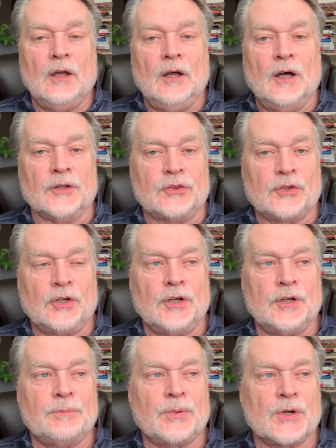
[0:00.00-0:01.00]
A
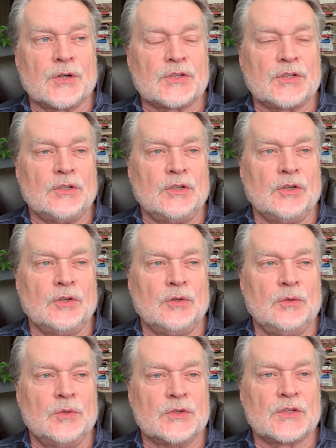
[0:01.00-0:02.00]
third person
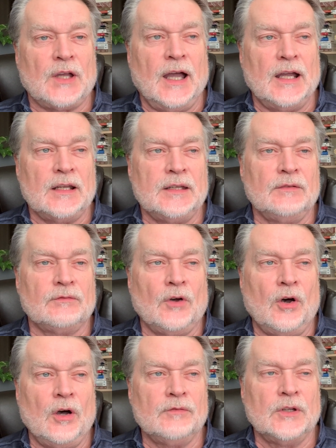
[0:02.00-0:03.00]
who was highly
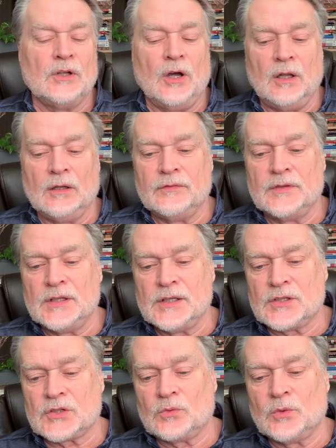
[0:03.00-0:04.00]
involved in all of
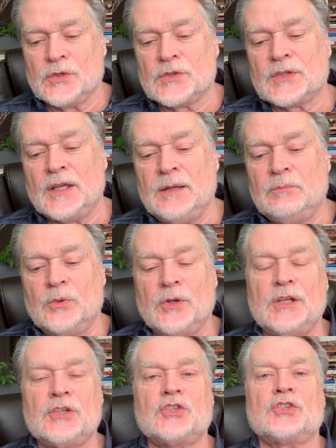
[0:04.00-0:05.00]
this was a
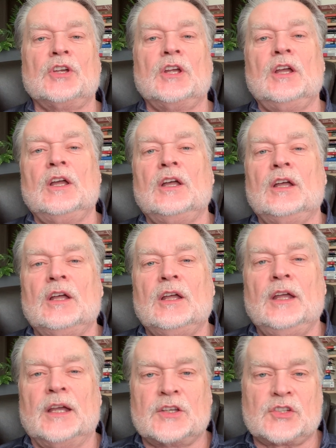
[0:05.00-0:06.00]
British
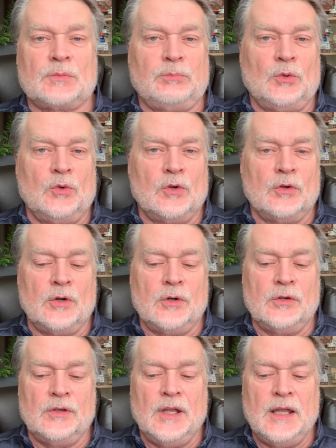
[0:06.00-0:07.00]

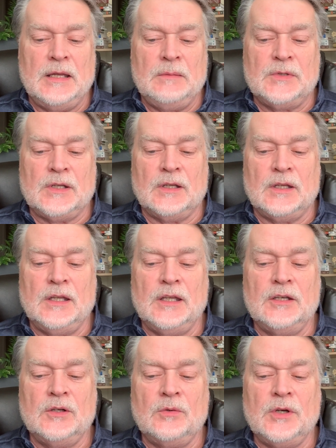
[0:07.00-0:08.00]
explorer named
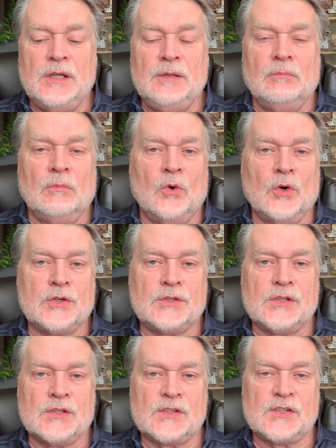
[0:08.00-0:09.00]
Henry
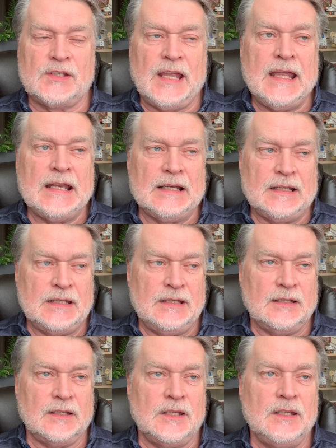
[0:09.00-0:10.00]
Morton
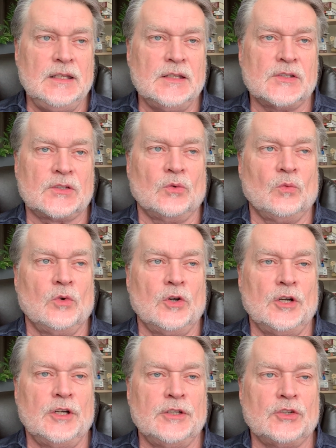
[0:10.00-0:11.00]
Stanley. He is the
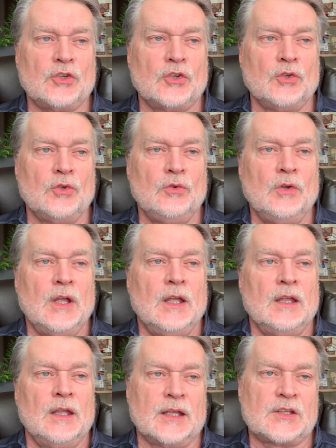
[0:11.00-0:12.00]
one who
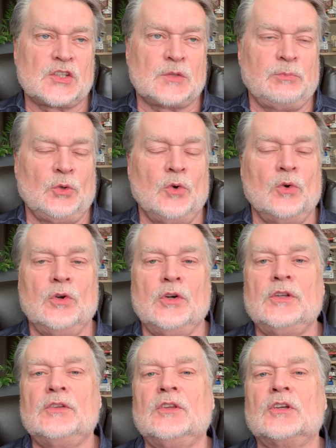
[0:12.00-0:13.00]

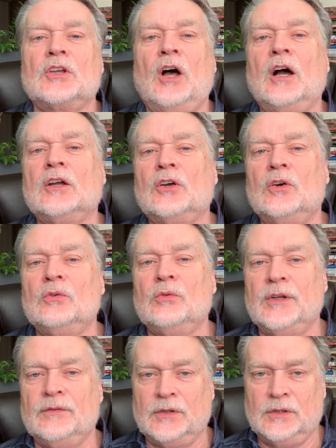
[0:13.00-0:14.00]
explored the Congo
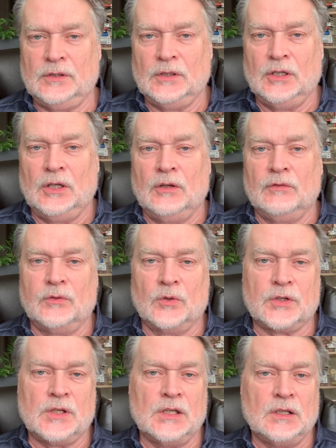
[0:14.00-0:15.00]
River
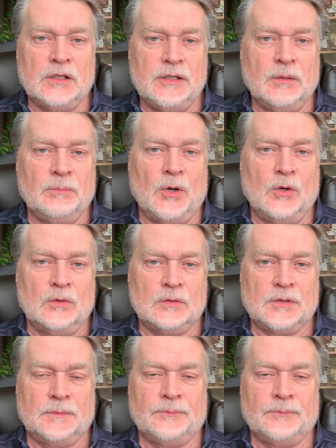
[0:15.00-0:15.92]
for King Leopold.